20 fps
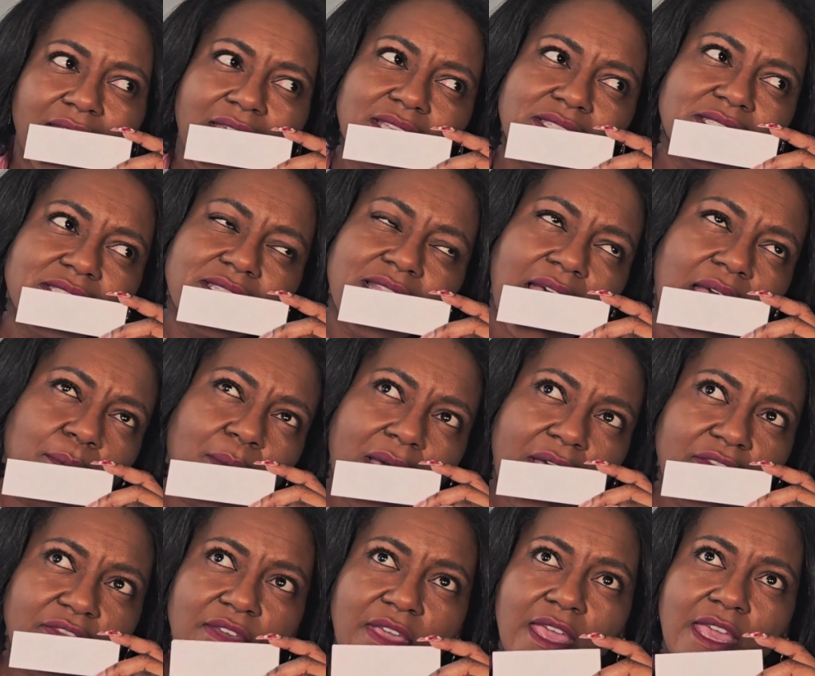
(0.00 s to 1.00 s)
It's not
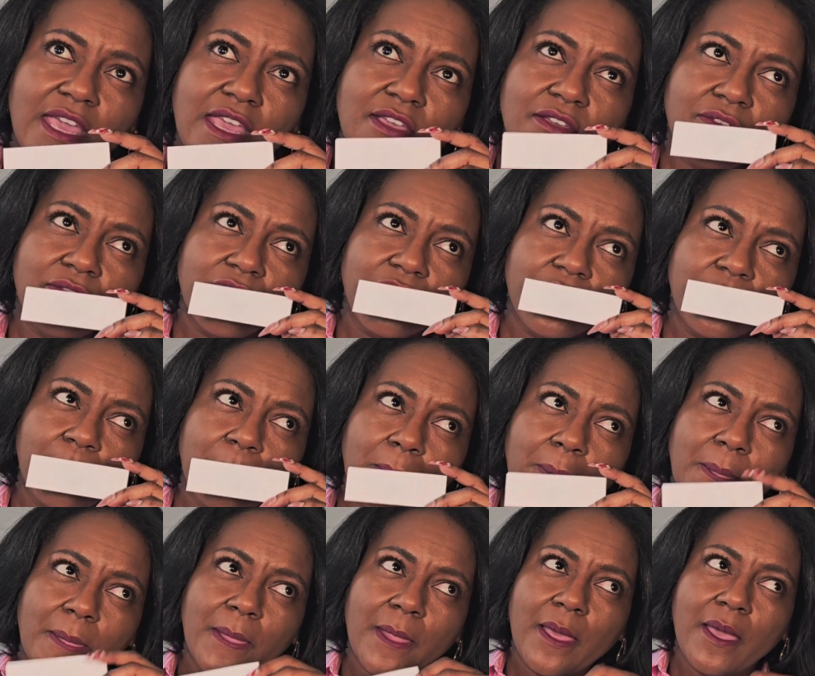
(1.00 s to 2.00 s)
my fave.
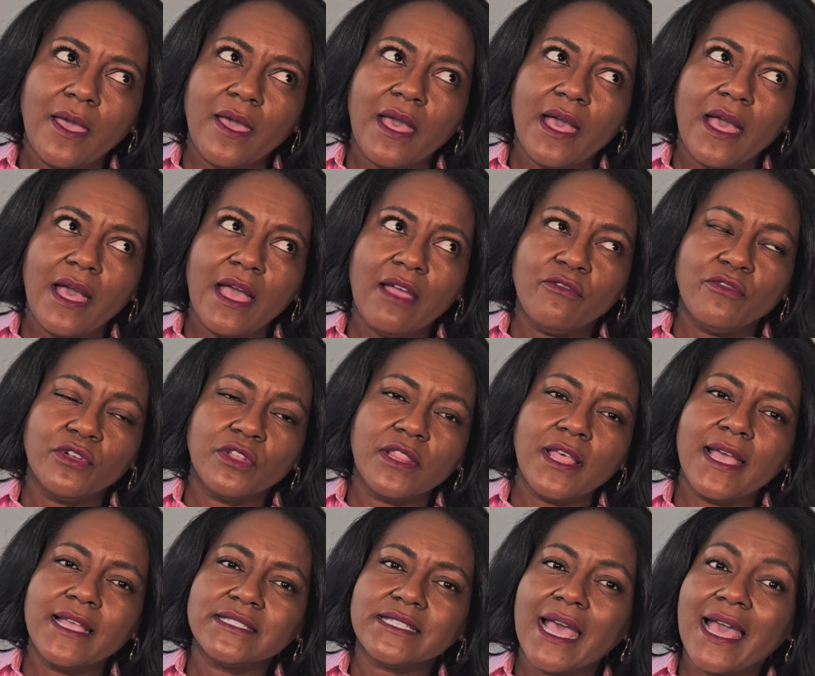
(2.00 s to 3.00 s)
I
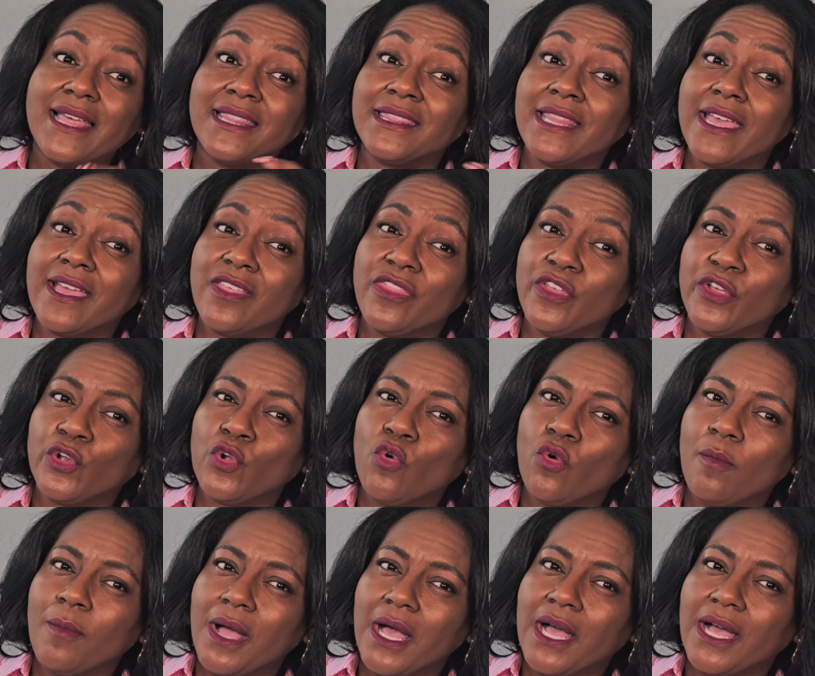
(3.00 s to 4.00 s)
realize I like their
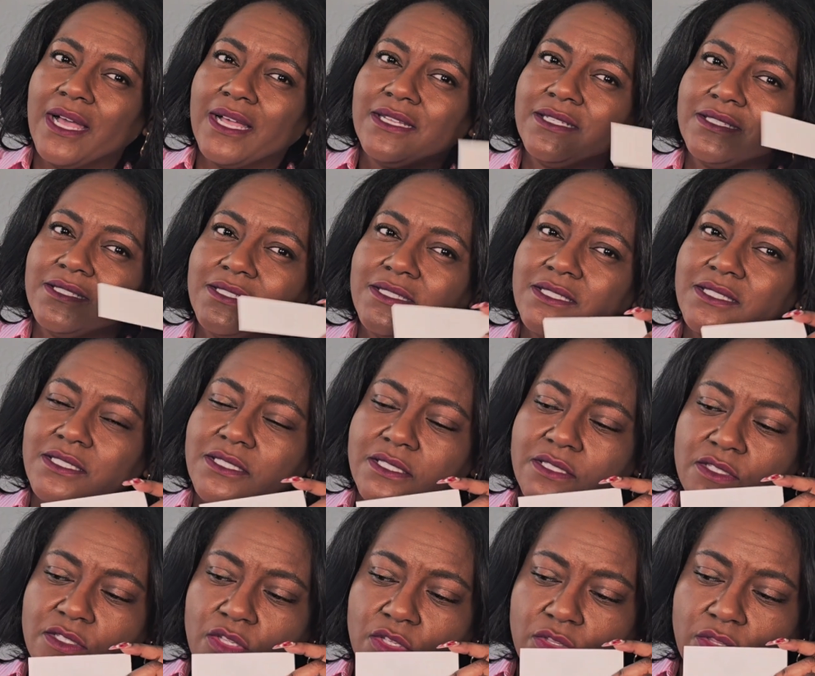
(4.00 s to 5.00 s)
gourmands,
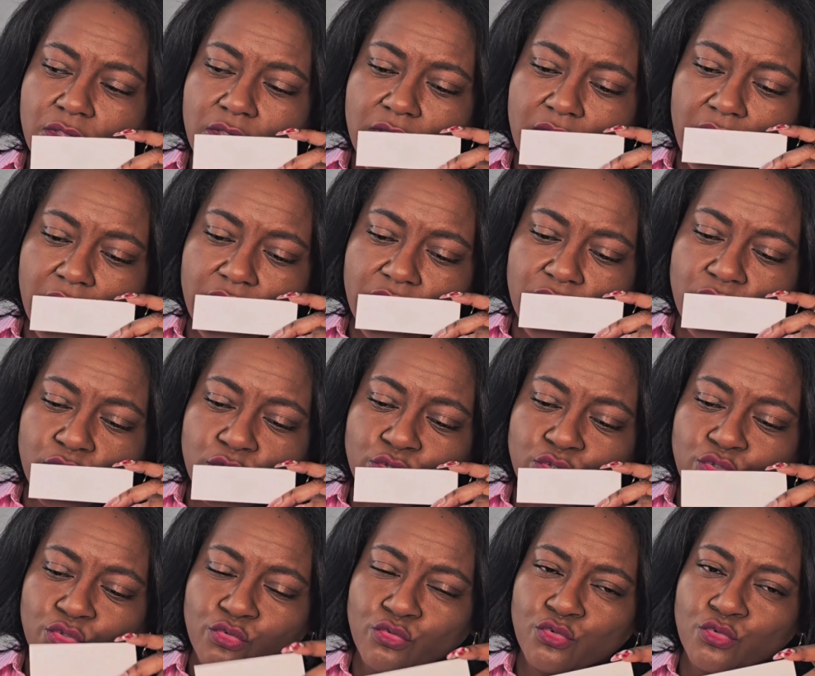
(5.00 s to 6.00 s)
the
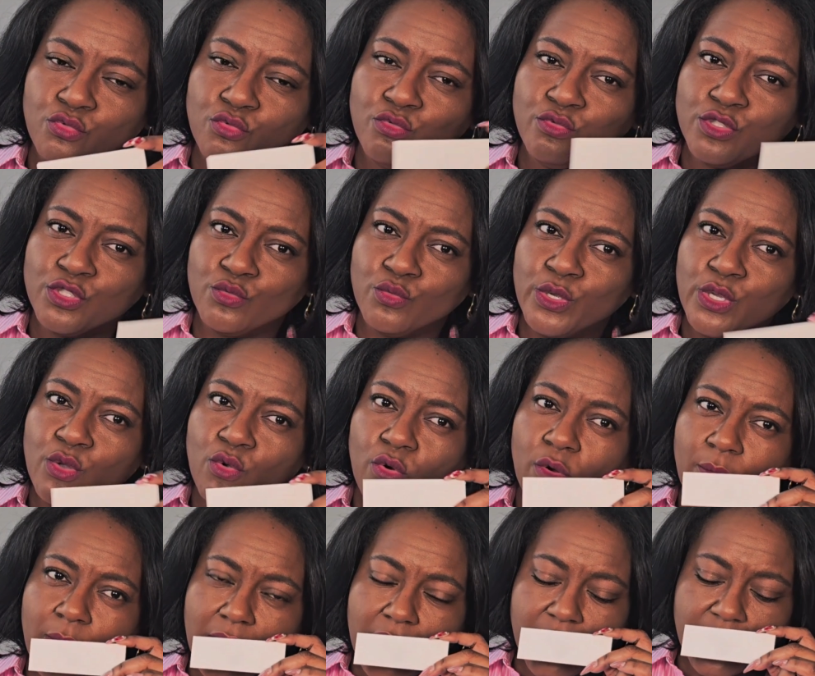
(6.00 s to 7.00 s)
true sweet
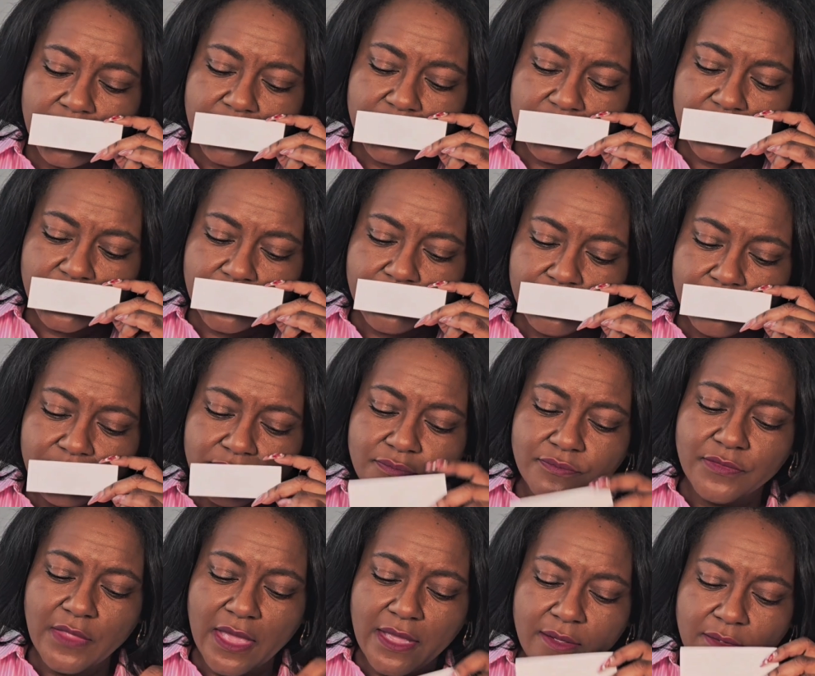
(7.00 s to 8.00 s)
gourmands.
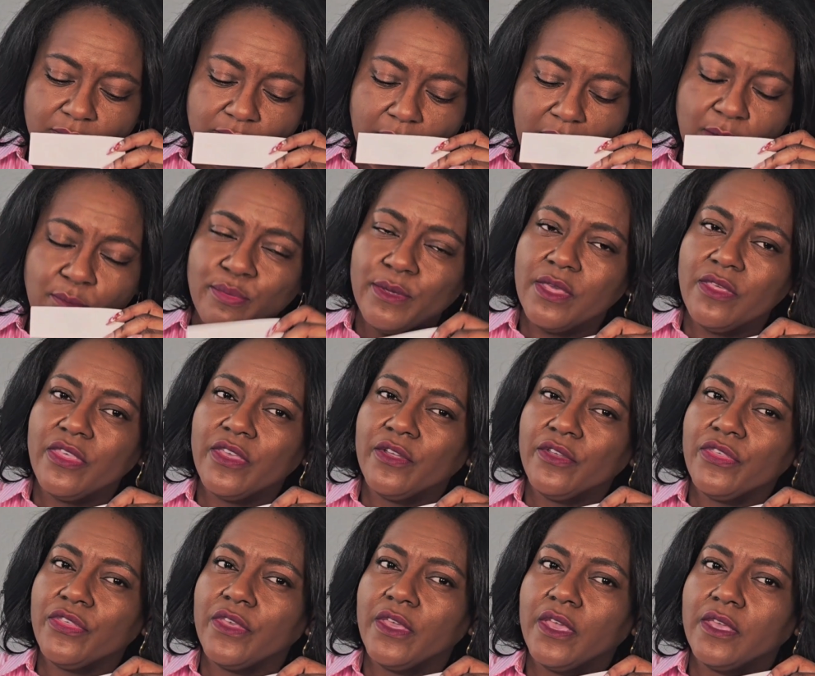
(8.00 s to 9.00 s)
That might be their
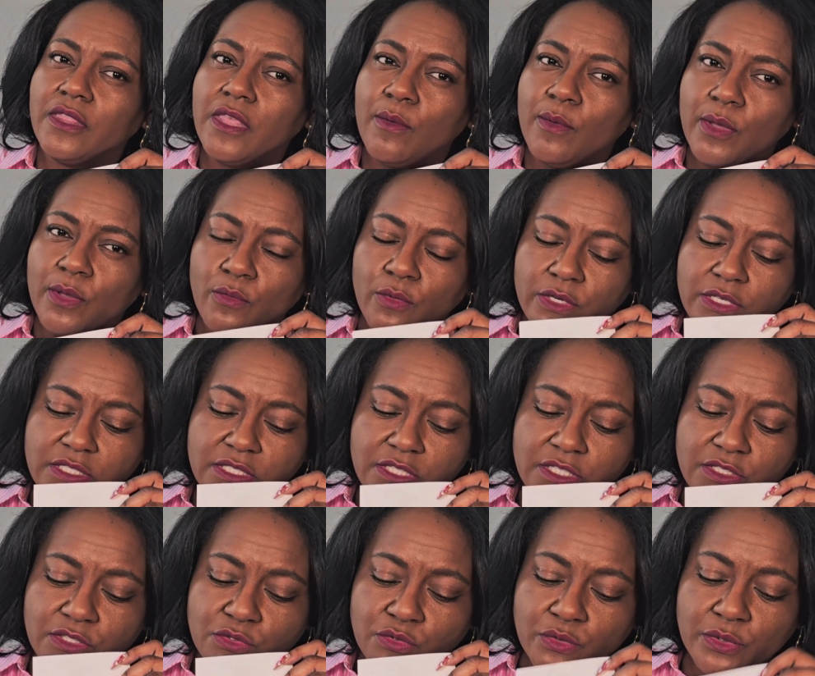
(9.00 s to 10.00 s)
thing. They might want to
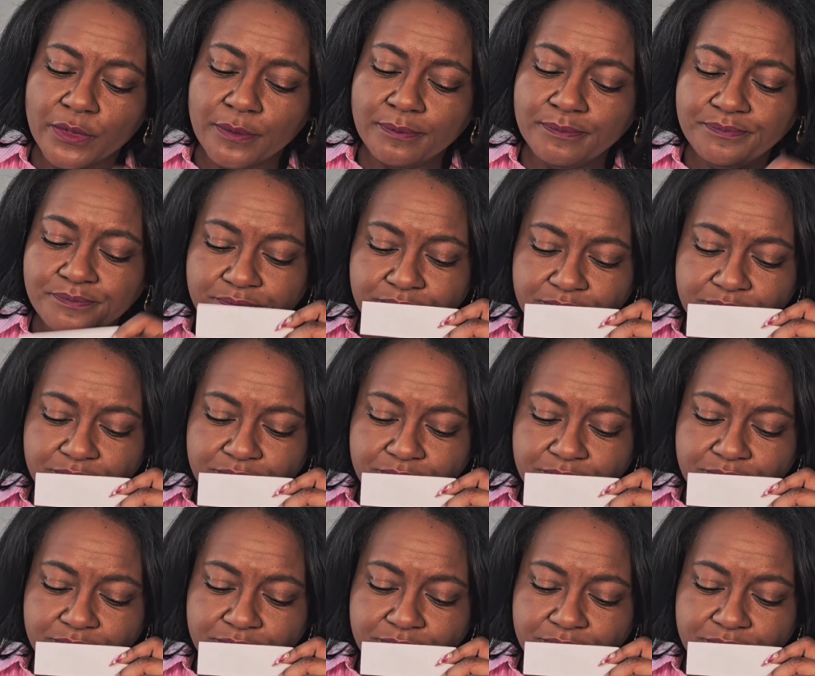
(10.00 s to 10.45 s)
stick to it.